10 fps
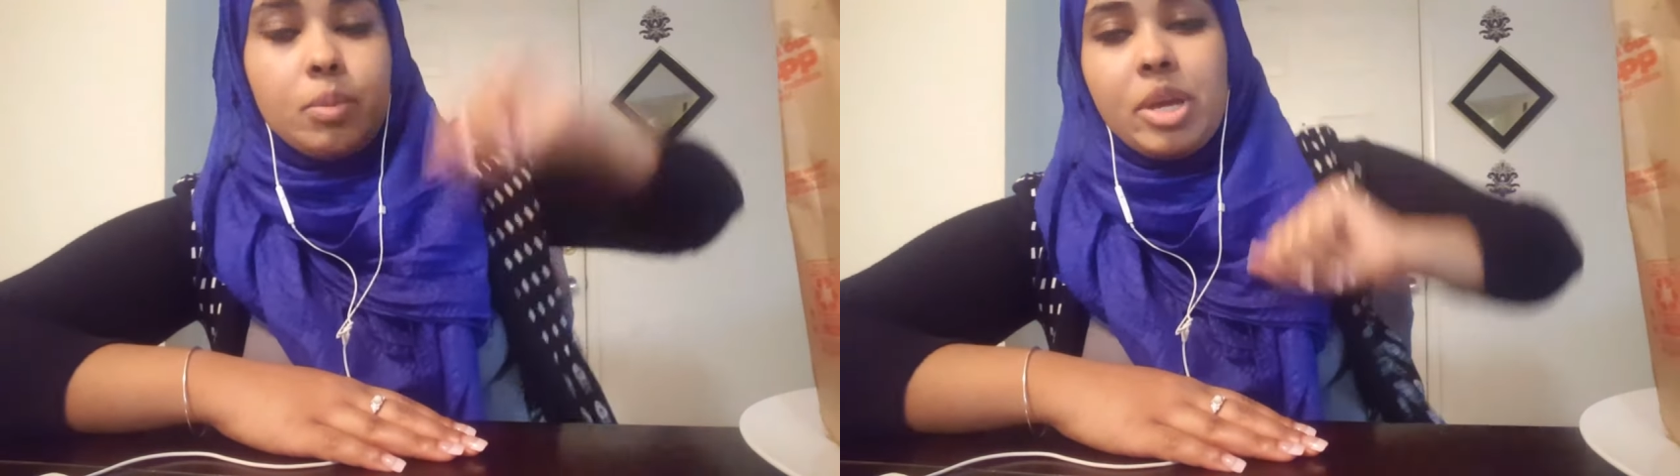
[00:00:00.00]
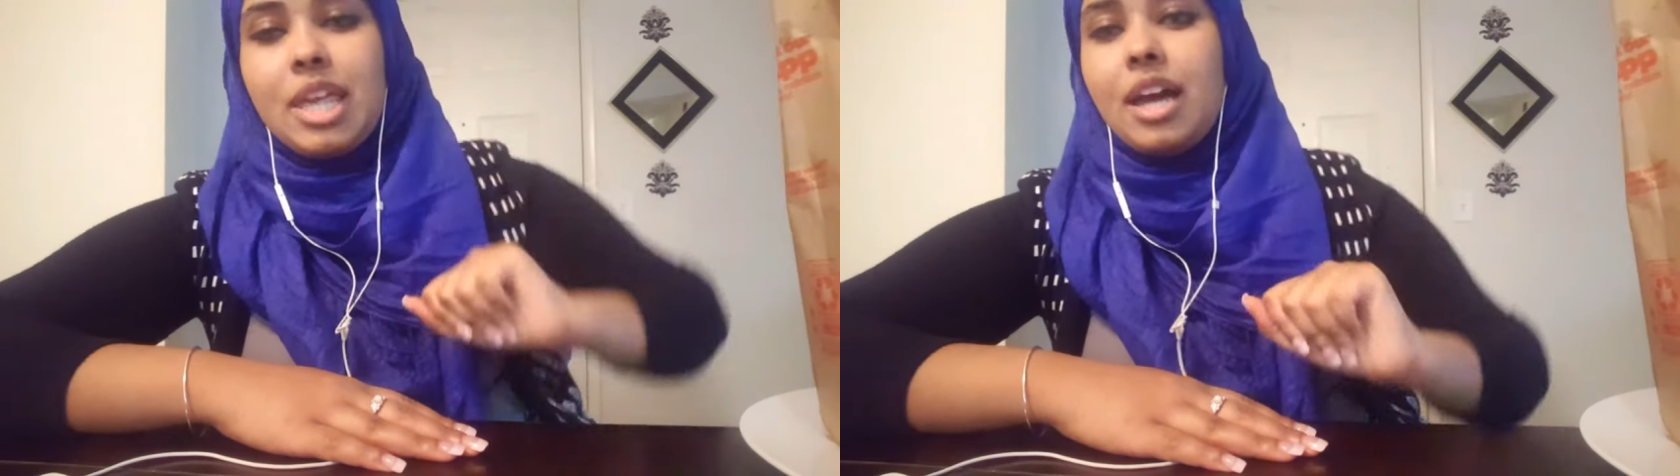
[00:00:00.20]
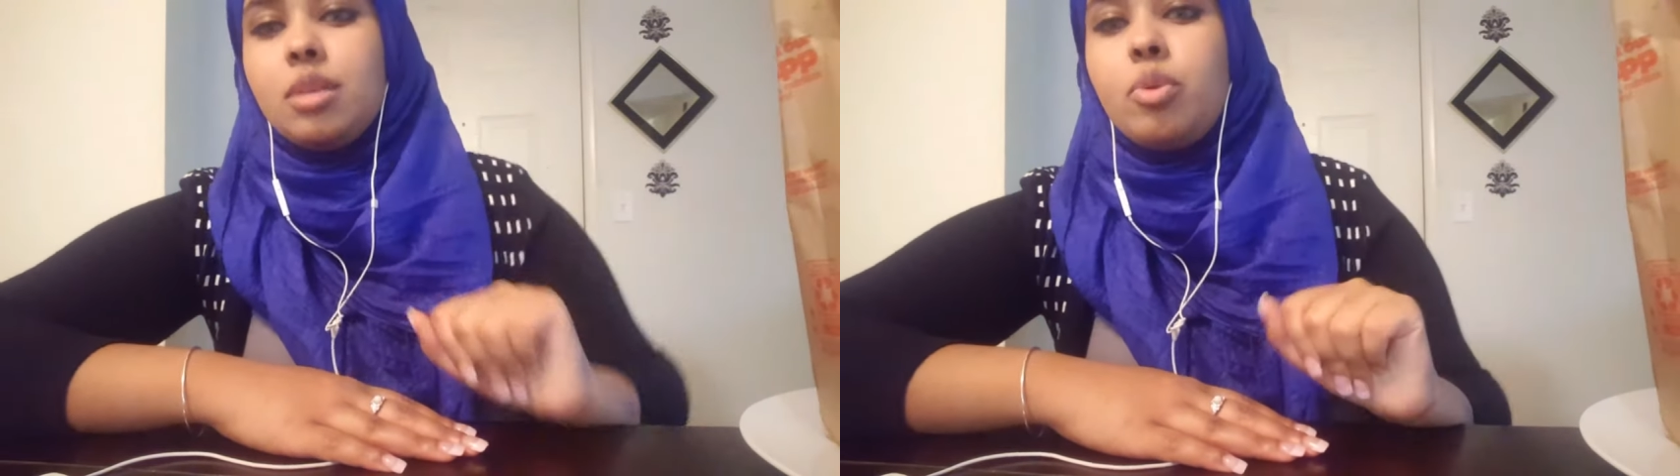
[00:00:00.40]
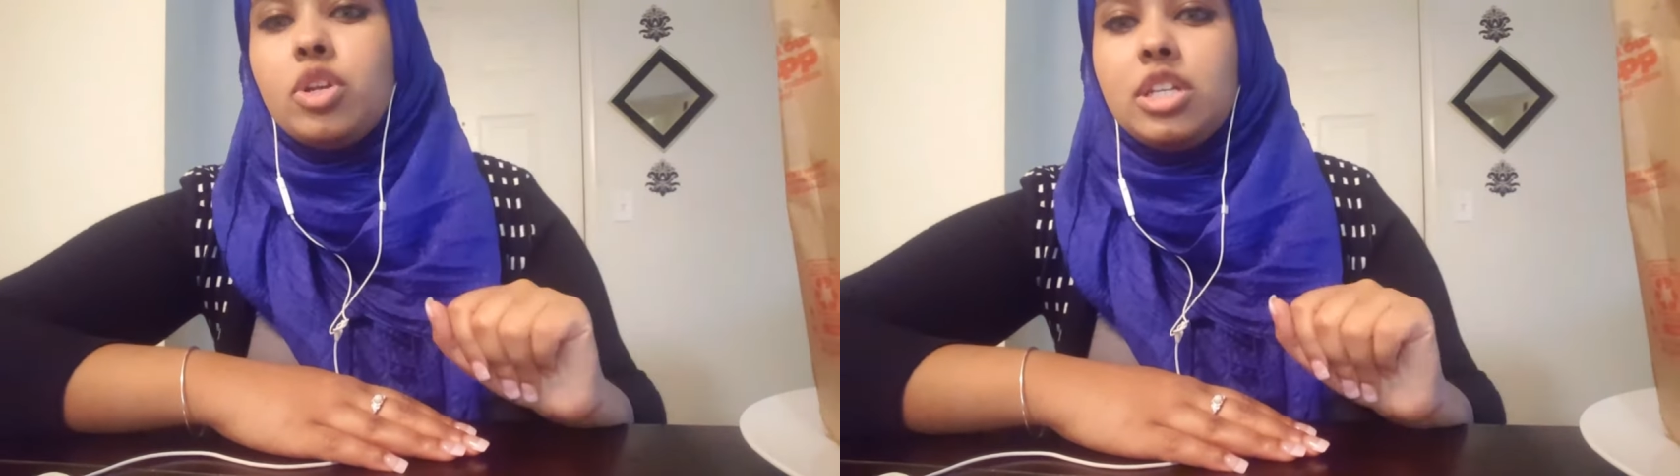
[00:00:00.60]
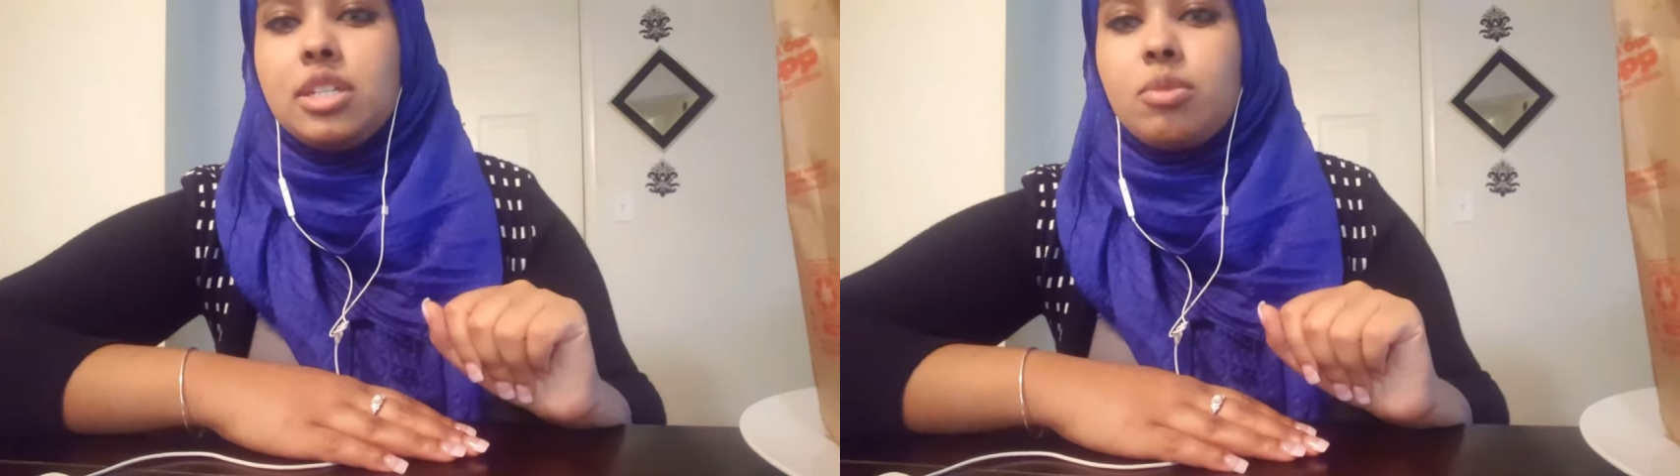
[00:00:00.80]
But yeah, the
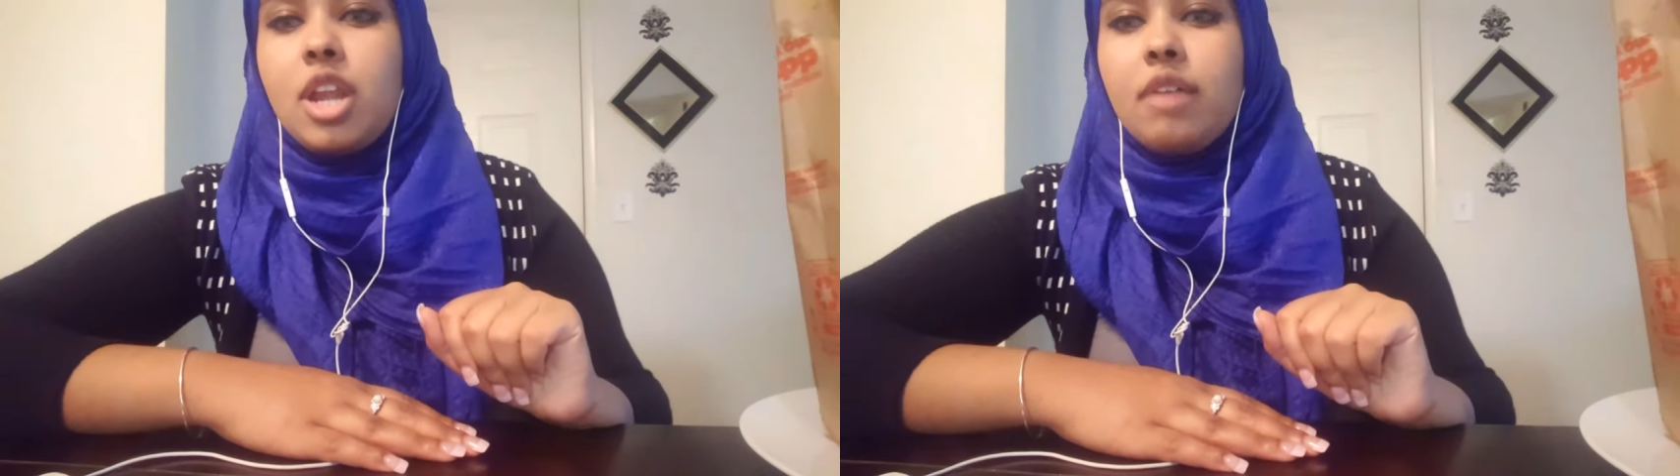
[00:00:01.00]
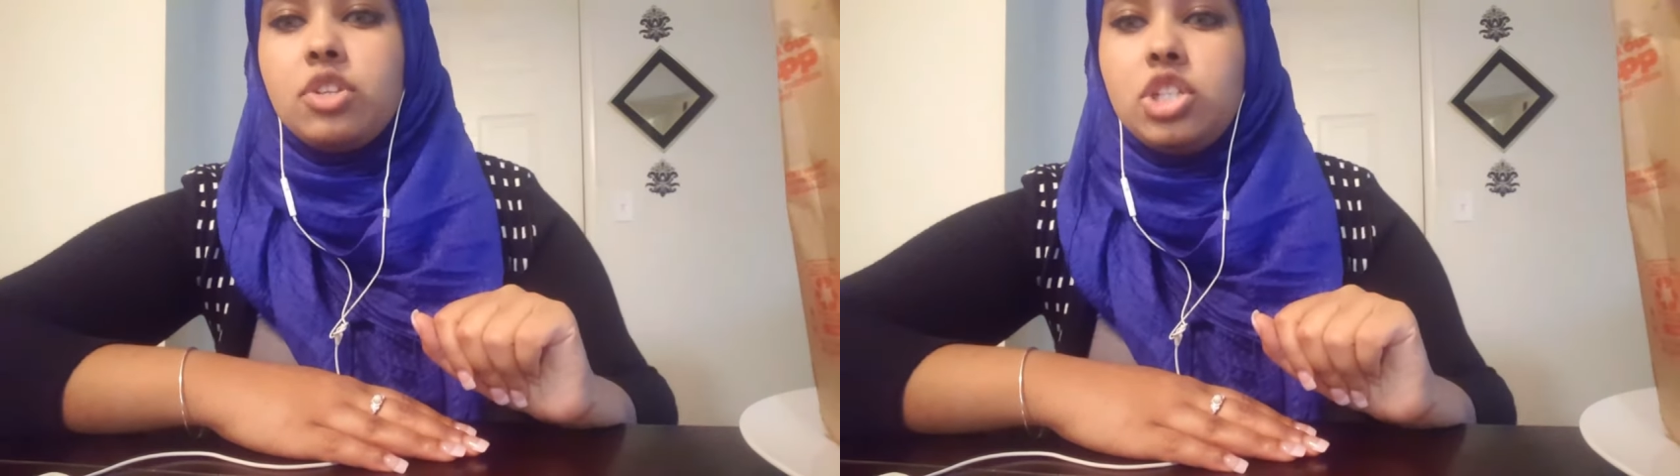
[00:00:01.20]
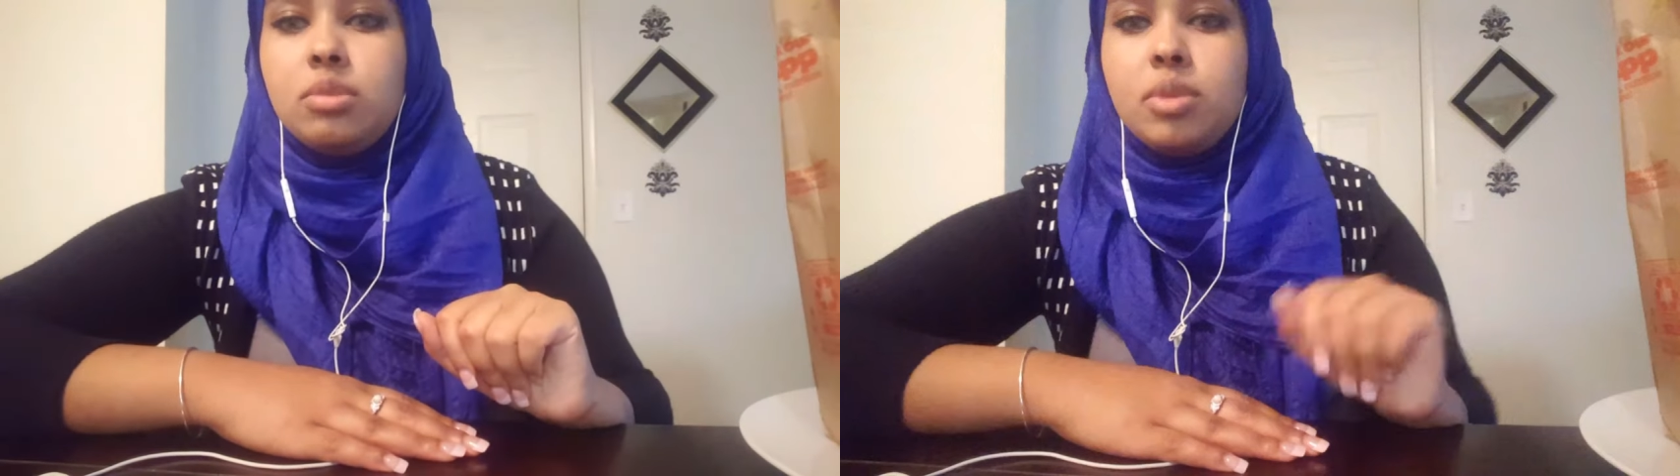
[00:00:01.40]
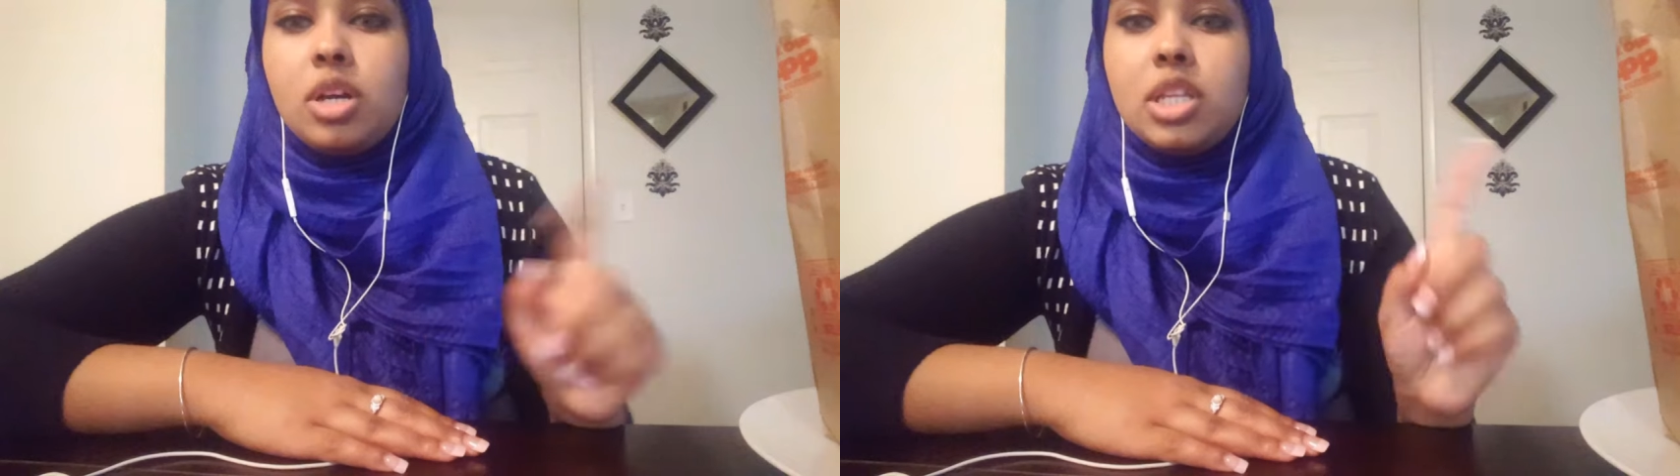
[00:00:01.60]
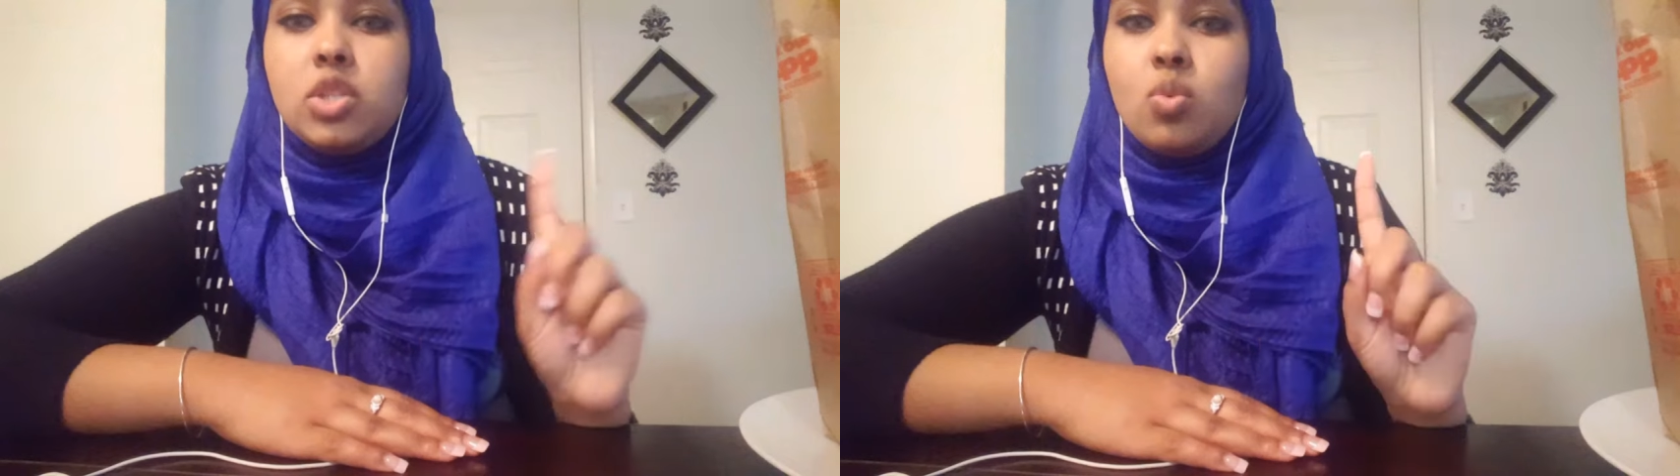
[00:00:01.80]
point is I'm gonna have a cheat
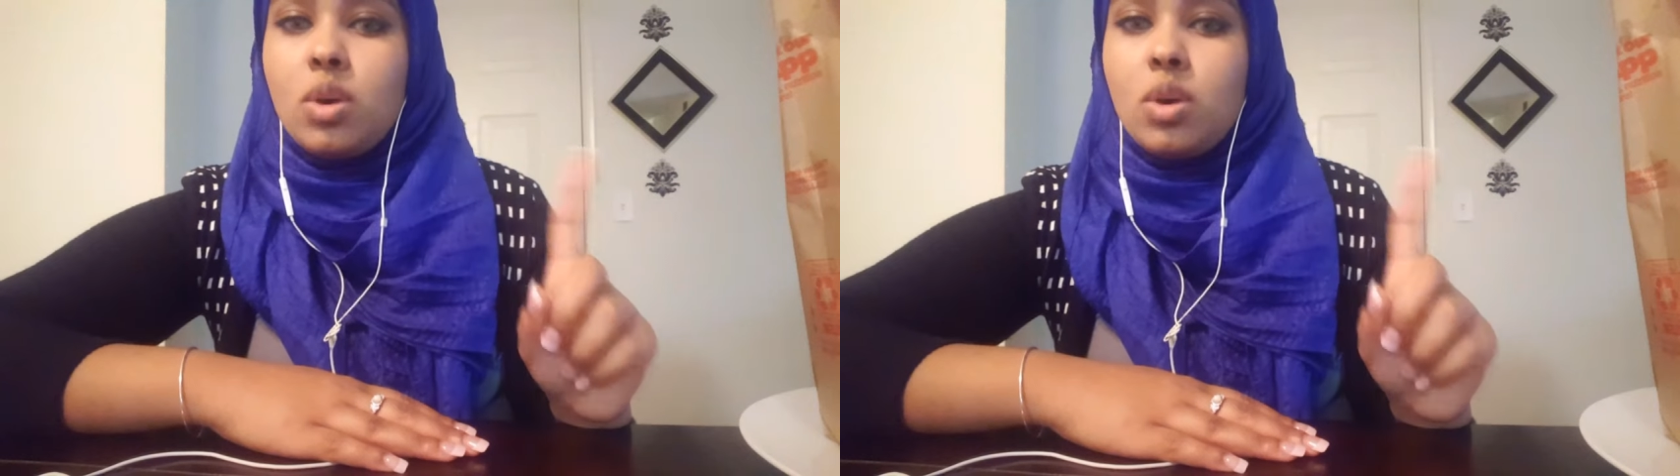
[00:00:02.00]
meal at least